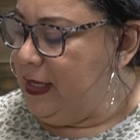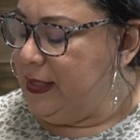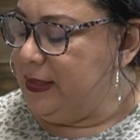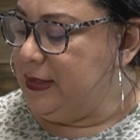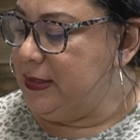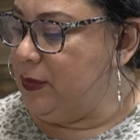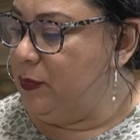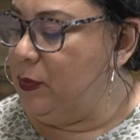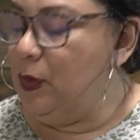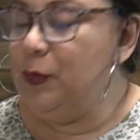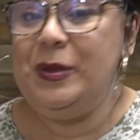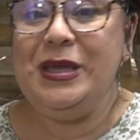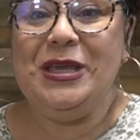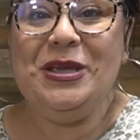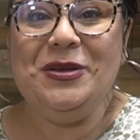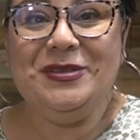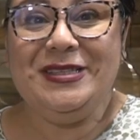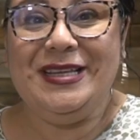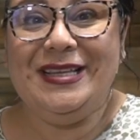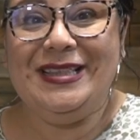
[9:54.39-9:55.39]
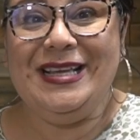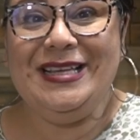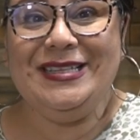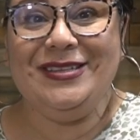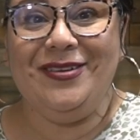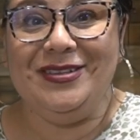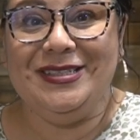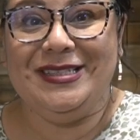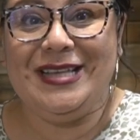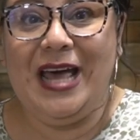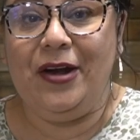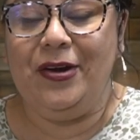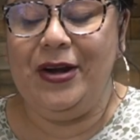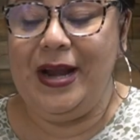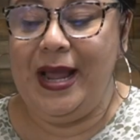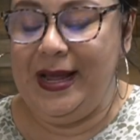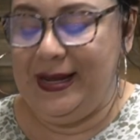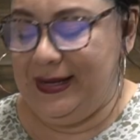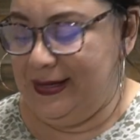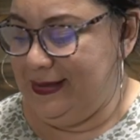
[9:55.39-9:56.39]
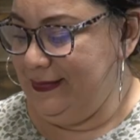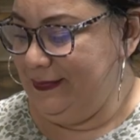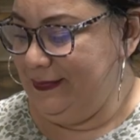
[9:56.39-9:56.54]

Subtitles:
so we'll be using these on Saturday.